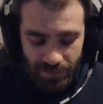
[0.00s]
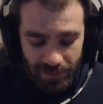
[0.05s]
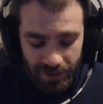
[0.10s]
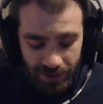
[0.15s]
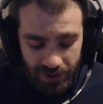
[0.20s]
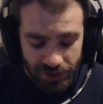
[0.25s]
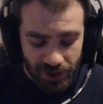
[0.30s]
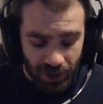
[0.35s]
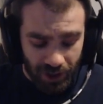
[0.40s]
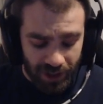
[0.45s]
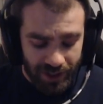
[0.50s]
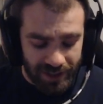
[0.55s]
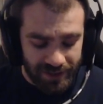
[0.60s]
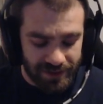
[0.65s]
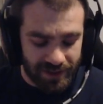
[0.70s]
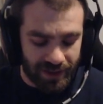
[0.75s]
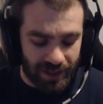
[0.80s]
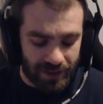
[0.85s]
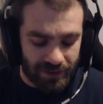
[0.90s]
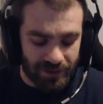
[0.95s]
talking
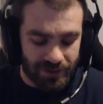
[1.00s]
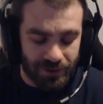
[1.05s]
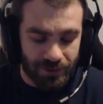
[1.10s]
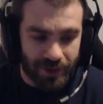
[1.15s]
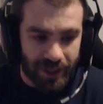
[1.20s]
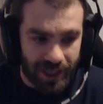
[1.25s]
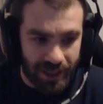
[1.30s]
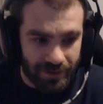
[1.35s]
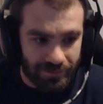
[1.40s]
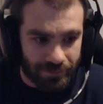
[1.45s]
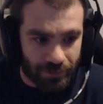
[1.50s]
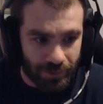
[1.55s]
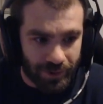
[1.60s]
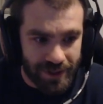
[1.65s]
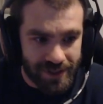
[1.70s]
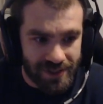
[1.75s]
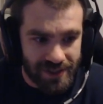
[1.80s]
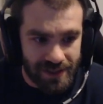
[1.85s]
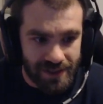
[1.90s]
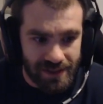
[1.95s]
to that little kid
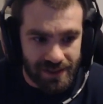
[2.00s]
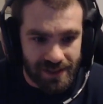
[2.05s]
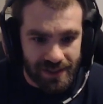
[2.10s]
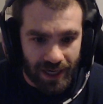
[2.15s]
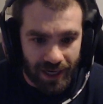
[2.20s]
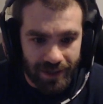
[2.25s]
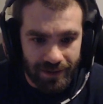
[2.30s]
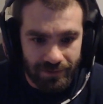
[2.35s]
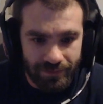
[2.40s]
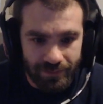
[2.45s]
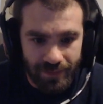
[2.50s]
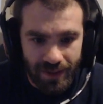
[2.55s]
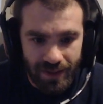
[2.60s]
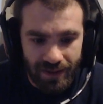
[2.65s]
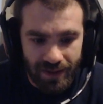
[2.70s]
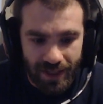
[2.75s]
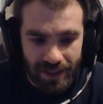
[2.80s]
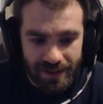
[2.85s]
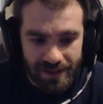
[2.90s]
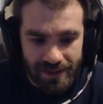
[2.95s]
voice inside of me
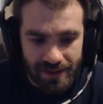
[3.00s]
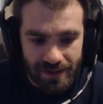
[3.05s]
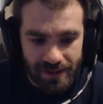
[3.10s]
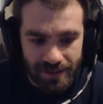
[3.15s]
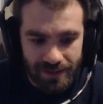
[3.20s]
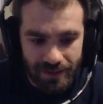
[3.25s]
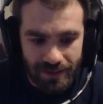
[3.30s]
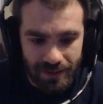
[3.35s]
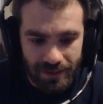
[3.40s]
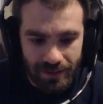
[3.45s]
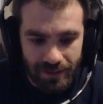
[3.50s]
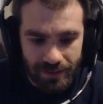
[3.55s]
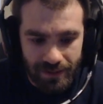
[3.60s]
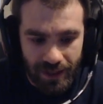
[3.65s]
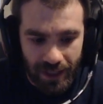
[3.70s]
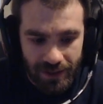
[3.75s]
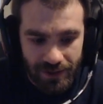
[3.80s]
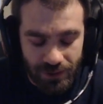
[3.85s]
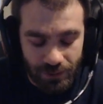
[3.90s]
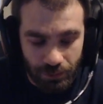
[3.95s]
that's
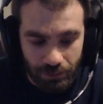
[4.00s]
that's